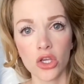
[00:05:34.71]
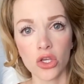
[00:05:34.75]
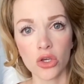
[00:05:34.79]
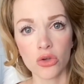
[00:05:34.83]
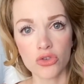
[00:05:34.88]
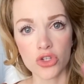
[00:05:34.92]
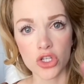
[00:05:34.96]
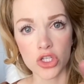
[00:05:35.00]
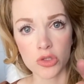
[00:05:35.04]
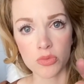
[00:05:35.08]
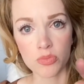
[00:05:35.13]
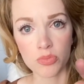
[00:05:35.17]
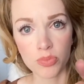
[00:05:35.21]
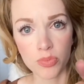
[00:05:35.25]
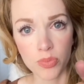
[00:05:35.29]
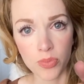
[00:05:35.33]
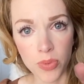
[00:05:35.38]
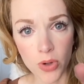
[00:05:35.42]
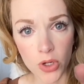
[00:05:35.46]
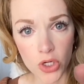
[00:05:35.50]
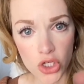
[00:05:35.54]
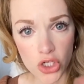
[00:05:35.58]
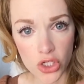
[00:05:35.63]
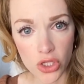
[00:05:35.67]
you just
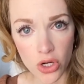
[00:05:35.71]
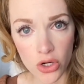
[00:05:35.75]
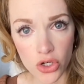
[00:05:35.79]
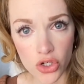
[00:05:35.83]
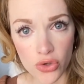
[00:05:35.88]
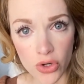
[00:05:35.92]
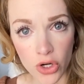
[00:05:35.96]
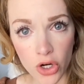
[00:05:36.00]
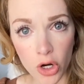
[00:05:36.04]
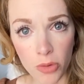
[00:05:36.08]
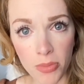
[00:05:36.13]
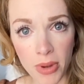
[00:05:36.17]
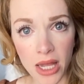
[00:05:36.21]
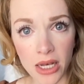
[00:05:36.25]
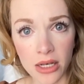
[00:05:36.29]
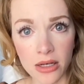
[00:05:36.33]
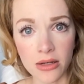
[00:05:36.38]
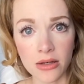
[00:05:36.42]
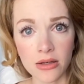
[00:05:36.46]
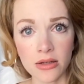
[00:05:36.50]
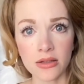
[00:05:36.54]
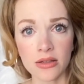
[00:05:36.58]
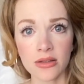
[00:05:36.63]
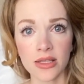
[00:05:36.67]
push their trigger
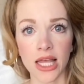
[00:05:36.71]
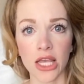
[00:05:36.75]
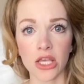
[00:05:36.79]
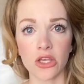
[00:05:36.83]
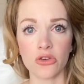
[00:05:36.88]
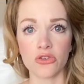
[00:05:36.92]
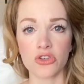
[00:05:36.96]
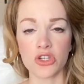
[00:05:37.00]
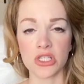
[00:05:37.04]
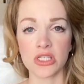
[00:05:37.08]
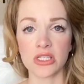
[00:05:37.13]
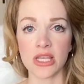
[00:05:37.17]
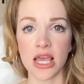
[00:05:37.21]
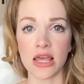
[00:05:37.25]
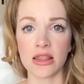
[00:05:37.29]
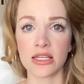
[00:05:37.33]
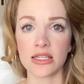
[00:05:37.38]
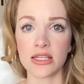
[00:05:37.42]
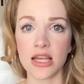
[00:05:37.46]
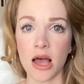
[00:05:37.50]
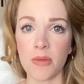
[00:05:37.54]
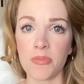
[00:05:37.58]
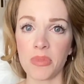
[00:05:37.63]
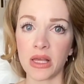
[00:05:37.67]
button, like you just say
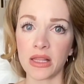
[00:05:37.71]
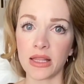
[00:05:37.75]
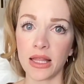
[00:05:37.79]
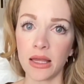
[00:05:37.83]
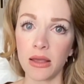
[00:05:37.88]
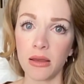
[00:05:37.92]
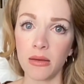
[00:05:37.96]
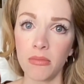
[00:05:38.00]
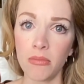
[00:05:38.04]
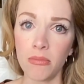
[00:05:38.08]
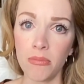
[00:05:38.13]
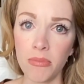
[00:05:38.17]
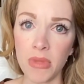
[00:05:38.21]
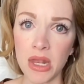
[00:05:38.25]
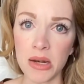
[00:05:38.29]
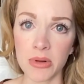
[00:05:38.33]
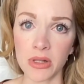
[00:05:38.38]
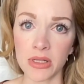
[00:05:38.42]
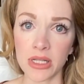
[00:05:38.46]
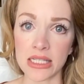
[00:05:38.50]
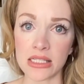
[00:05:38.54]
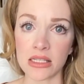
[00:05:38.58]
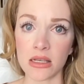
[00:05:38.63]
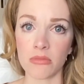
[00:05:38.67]
the topic like
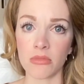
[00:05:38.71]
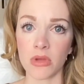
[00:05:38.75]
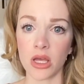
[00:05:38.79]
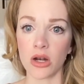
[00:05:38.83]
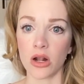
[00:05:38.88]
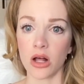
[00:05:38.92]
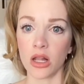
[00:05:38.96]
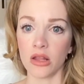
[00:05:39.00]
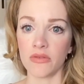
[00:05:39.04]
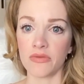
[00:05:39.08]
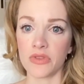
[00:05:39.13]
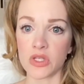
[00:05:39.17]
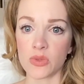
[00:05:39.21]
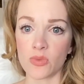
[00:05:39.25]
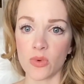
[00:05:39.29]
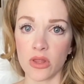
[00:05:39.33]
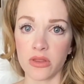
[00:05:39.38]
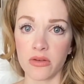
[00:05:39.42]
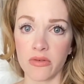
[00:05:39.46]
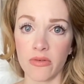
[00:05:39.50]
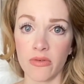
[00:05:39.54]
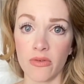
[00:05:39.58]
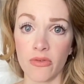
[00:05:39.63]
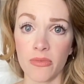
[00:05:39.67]
minimalism, and all of this
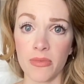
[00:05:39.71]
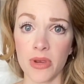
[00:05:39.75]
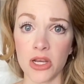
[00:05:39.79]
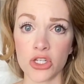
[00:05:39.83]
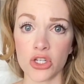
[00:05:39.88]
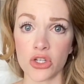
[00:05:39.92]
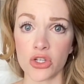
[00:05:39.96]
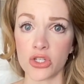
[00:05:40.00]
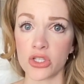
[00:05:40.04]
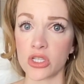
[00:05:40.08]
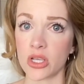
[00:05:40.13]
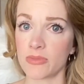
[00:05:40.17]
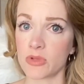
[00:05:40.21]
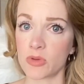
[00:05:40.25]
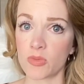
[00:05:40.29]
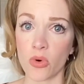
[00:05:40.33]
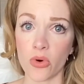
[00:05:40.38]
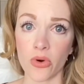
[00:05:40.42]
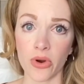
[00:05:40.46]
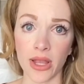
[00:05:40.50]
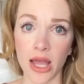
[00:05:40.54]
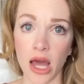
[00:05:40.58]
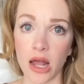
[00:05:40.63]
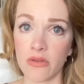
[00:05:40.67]
wealth of information just comes
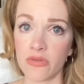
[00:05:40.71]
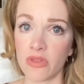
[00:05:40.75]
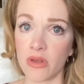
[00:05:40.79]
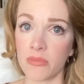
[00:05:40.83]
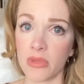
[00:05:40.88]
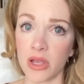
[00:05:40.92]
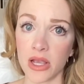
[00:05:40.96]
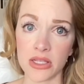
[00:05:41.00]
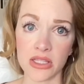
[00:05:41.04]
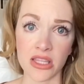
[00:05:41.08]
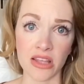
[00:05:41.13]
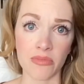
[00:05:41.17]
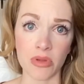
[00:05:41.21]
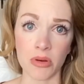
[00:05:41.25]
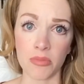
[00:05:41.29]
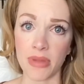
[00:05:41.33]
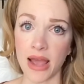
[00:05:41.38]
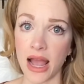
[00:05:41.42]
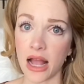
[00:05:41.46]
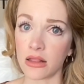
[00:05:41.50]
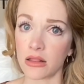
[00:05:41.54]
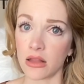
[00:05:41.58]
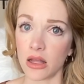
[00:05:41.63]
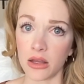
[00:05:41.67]
pouring out at them because they've been
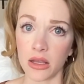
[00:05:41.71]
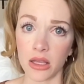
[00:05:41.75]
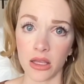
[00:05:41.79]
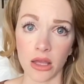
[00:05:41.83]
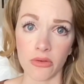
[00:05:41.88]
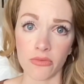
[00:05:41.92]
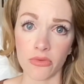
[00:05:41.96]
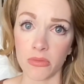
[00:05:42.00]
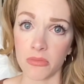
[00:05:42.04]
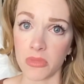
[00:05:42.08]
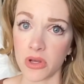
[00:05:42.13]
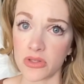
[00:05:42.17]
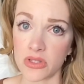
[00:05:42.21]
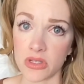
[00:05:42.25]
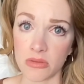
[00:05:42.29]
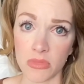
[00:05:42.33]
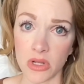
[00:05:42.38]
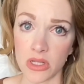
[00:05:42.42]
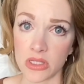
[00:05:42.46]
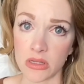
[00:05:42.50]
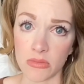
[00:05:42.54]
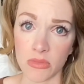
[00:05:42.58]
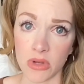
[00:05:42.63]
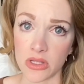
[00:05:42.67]
backlogging it for months
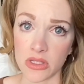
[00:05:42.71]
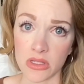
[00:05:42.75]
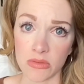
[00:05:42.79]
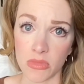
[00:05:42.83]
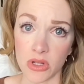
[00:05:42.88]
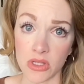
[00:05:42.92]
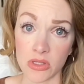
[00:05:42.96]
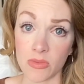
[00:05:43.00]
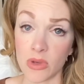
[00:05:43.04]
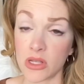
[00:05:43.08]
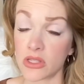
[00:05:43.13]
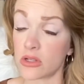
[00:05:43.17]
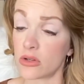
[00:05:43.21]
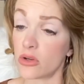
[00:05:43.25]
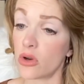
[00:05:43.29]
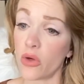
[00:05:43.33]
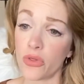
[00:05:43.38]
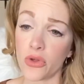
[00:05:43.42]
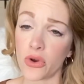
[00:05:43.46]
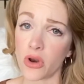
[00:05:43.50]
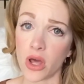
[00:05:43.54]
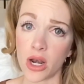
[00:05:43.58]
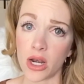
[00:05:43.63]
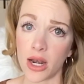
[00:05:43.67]
and months and months and months and months. And
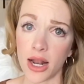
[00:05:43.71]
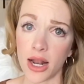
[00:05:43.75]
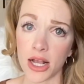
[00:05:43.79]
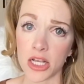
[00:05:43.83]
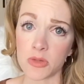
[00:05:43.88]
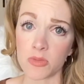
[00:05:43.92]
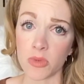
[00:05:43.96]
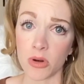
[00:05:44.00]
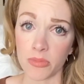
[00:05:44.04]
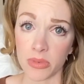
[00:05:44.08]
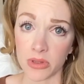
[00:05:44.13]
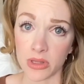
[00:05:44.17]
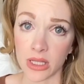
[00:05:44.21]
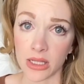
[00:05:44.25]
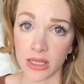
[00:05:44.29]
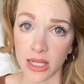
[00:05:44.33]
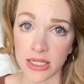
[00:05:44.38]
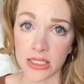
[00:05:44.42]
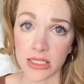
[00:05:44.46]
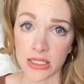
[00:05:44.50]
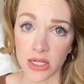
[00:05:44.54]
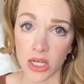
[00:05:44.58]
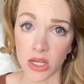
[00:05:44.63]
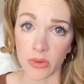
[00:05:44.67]
no, they're not an expert, but they'd
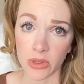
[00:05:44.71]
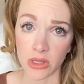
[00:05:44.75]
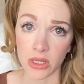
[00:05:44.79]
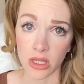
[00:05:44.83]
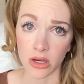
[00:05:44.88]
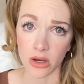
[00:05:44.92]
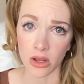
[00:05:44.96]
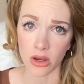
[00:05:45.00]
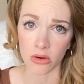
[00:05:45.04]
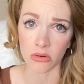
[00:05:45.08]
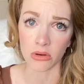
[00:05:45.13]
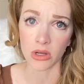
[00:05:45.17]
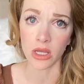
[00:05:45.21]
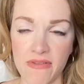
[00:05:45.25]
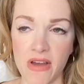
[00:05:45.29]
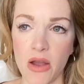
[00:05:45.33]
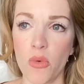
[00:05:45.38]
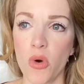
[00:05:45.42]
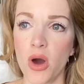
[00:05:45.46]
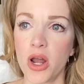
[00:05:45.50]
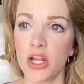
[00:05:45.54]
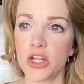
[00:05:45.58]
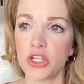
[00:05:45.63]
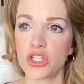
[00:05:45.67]
like to tell you what they know. I
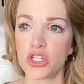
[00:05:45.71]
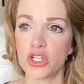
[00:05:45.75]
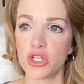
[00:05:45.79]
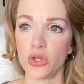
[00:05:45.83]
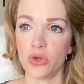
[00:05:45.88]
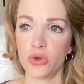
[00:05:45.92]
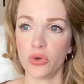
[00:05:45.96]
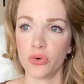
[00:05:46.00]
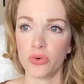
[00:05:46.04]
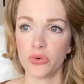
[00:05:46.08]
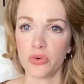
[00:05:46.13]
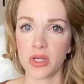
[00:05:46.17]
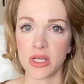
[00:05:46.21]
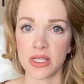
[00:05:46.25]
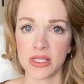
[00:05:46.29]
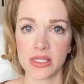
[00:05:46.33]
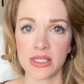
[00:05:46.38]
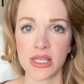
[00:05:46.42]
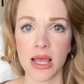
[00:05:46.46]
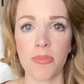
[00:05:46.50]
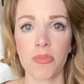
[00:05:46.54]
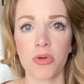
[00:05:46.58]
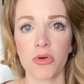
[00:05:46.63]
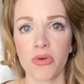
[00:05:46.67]
wanted to
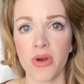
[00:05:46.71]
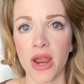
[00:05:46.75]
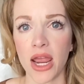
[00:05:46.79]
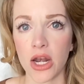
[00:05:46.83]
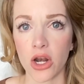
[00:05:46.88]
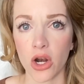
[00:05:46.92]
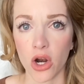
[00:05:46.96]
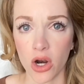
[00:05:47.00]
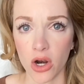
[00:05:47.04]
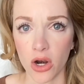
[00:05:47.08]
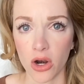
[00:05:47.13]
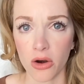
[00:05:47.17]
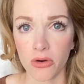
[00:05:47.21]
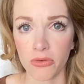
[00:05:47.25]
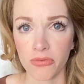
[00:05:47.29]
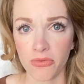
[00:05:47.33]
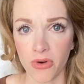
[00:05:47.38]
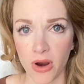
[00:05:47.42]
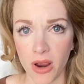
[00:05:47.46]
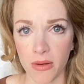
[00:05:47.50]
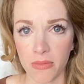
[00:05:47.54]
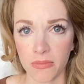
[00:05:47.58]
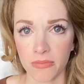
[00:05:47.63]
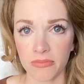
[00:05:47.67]
separate her
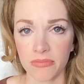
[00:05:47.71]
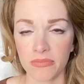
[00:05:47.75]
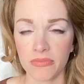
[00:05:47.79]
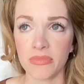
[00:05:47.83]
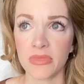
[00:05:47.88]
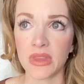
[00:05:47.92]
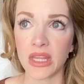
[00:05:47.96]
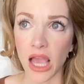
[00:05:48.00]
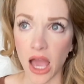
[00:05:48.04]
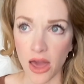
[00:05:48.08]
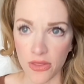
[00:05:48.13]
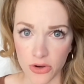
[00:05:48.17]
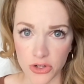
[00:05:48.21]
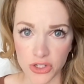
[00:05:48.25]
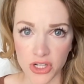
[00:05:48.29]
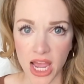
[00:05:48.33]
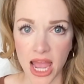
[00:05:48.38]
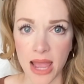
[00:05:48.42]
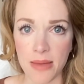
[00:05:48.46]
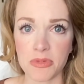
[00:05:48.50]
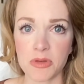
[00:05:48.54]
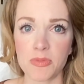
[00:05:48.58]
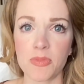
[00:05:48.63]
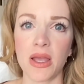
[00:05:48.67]
from the other
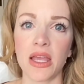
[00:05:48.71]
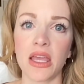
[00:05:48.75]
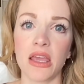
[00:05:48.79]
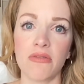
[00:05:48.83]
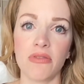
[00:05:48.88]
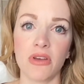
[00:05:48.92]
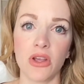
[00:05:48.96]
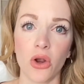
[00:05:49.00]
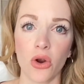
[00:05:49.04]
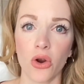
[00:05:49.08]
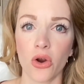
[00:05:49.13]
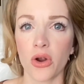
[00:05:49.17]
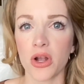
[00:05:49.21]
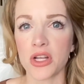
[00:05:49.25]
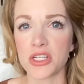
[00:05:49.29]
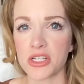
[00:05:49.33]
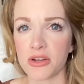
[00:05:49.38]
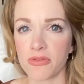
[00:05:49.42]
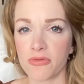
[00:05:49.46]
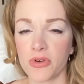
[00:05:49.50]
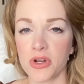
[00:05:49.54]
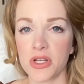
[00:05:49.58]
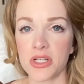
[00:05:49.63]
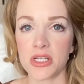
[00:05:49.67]
types by giving her a
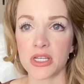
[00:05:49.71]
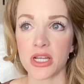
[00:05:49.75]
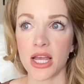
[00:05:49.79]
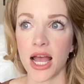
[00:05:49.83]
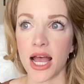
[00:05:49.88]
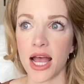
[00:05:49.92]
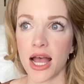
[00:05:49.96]
different